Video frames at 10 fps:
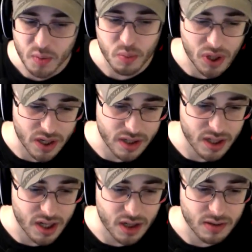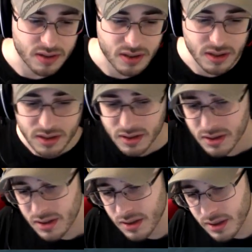but, you know.
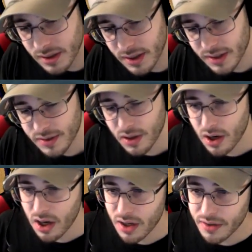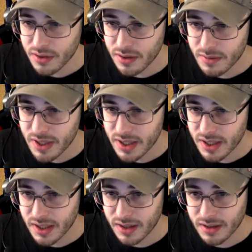It's all new to
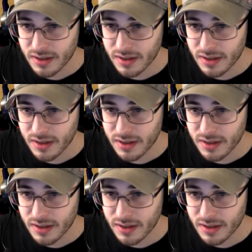me.